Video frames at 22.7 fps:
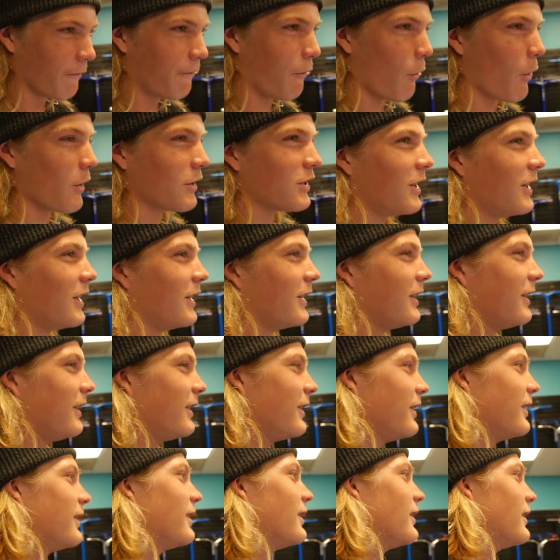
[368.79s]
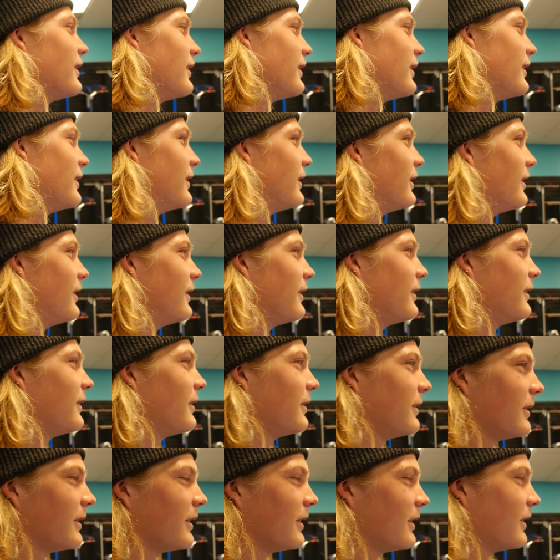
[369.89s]
14. You
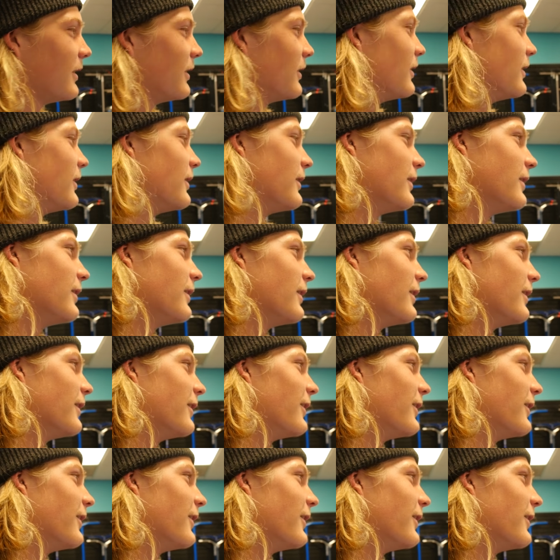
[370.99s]
got 14? No. Right